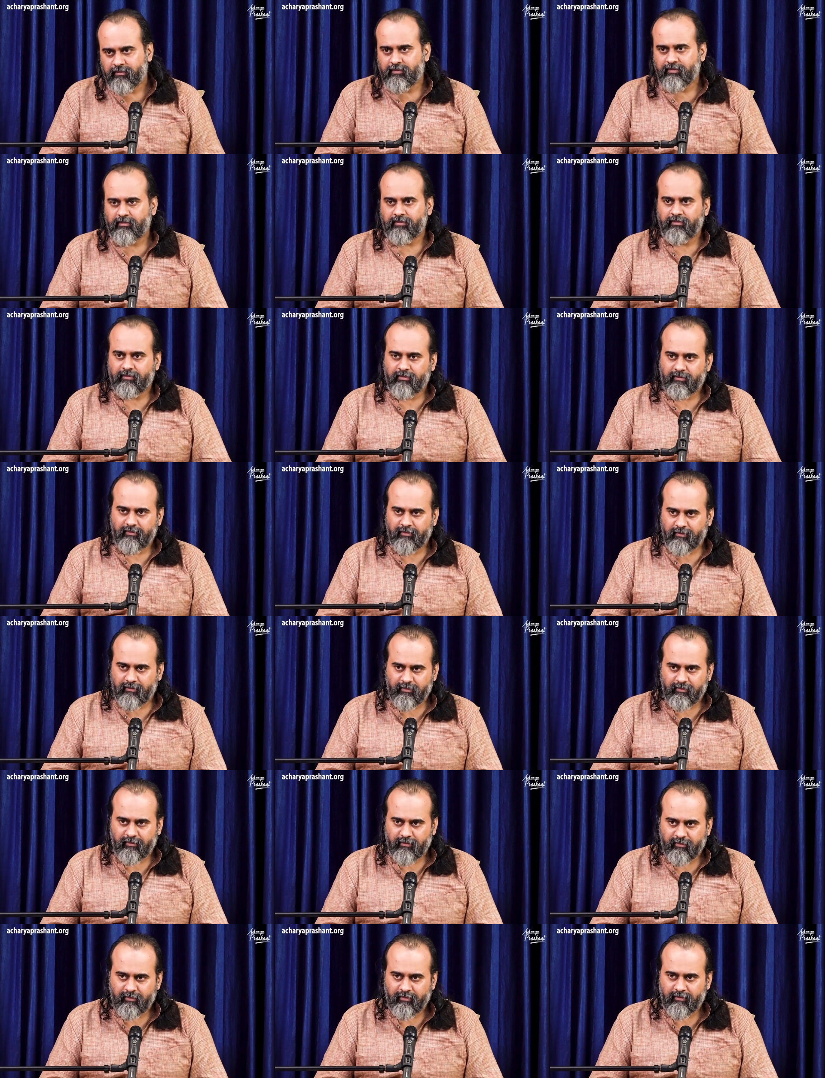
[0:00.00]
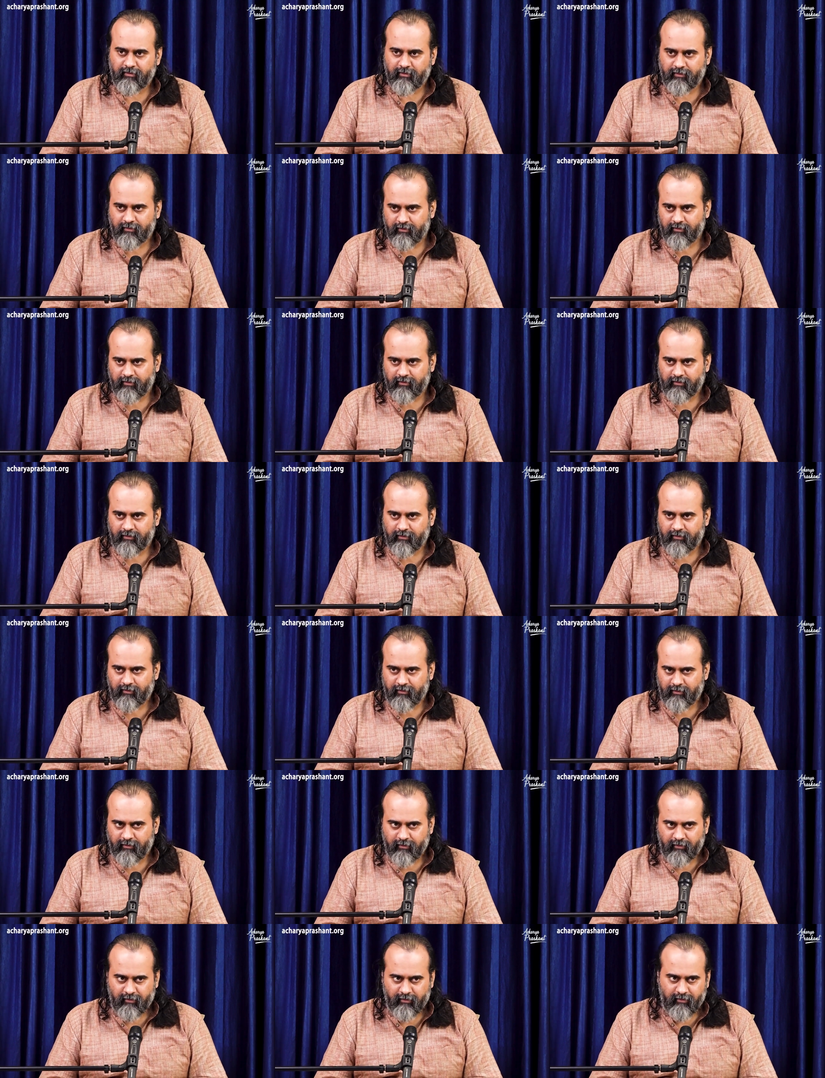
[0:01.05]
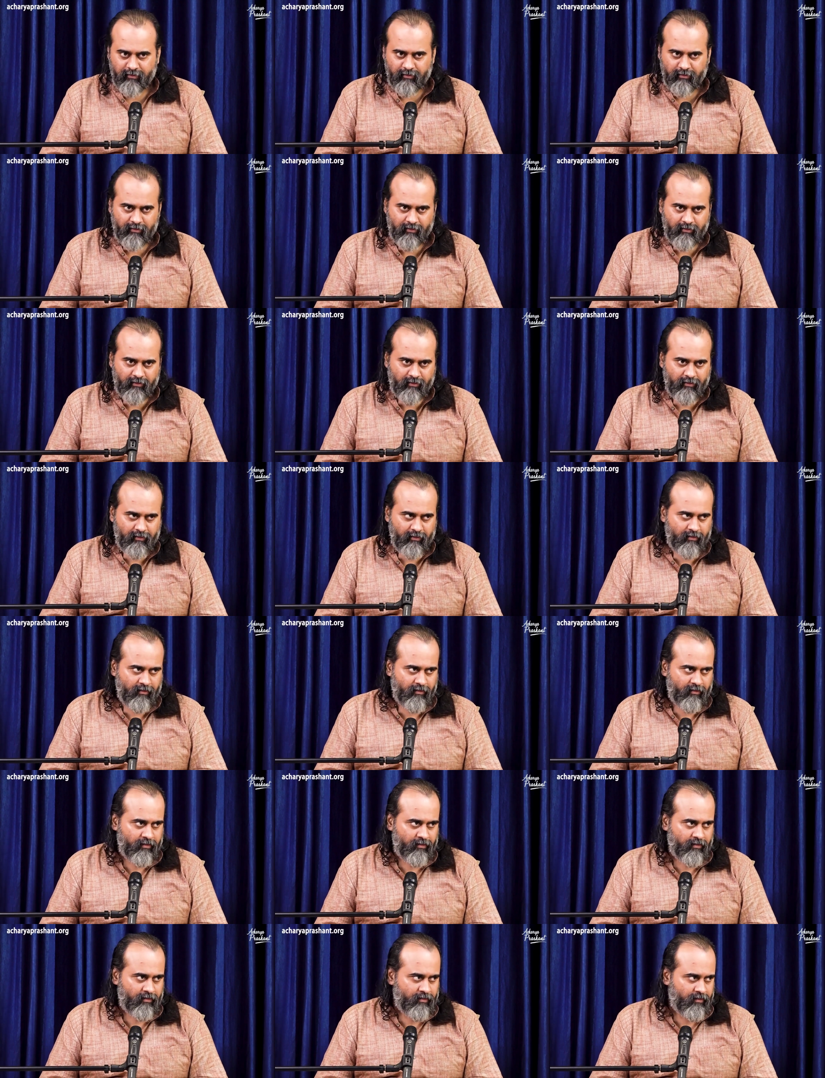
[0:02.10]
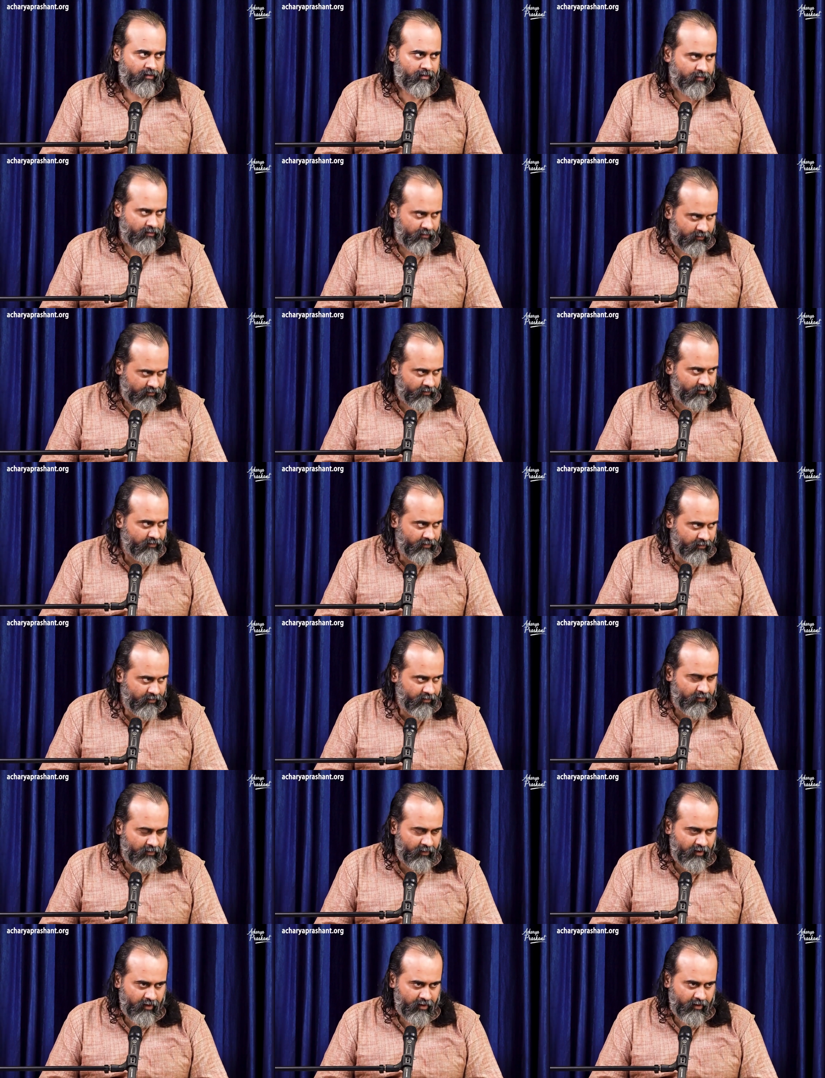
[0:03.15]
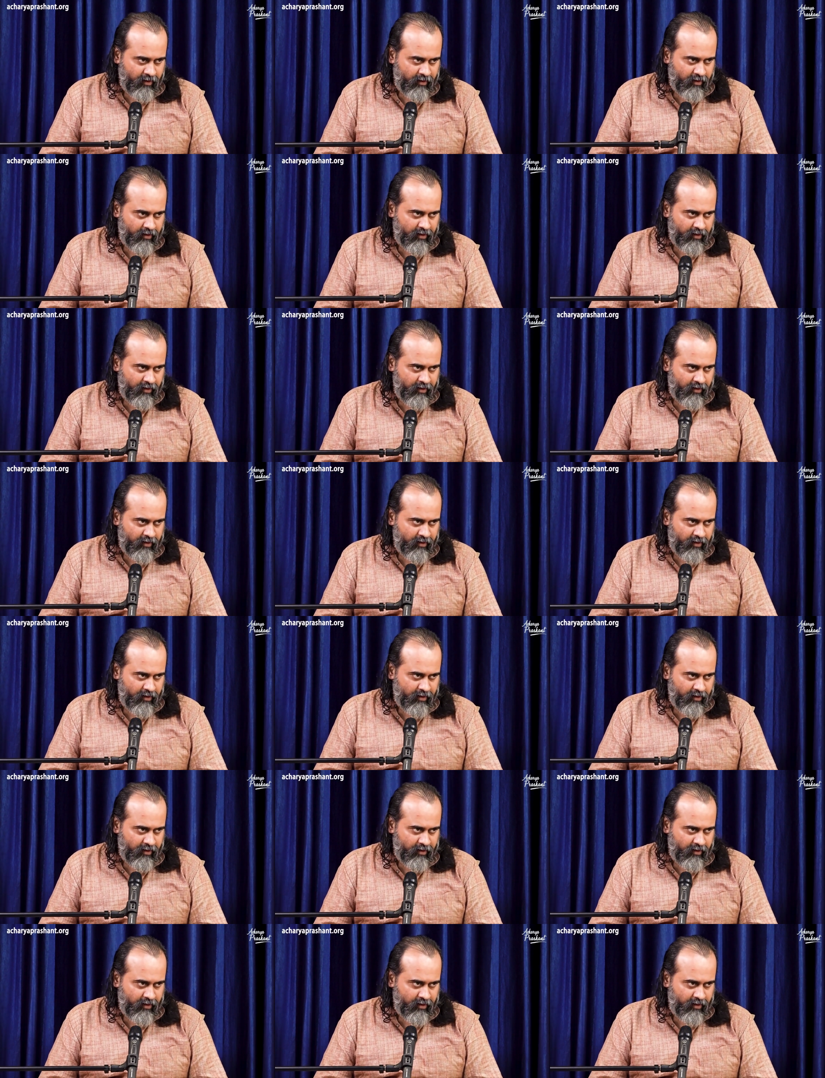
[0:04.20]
[no speech]